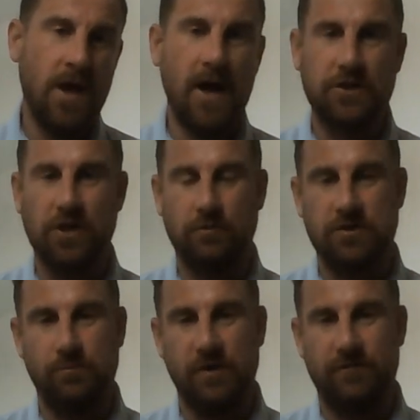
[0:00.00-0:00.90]
at
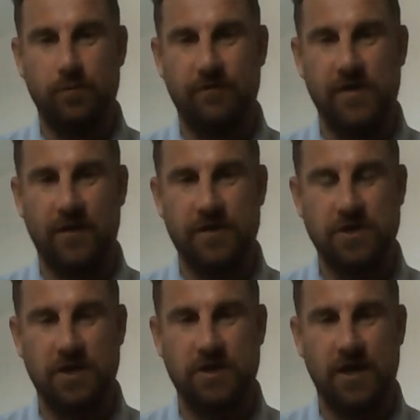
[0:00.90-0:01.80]
Charlton with the under
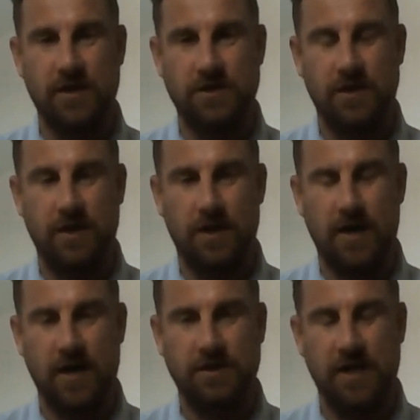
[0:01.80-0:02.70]
16s, and
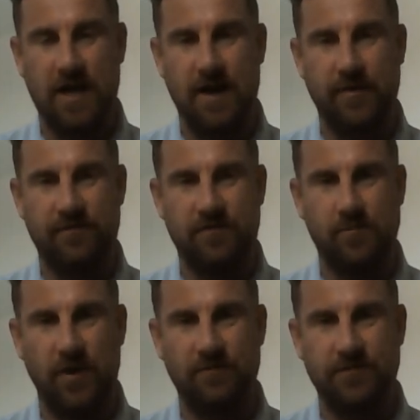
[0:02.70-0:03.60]
Hazy came in from
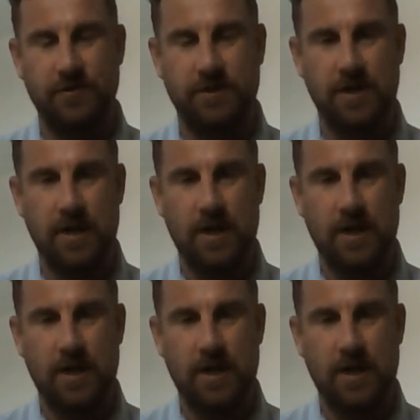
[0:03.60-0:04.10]
Brentford.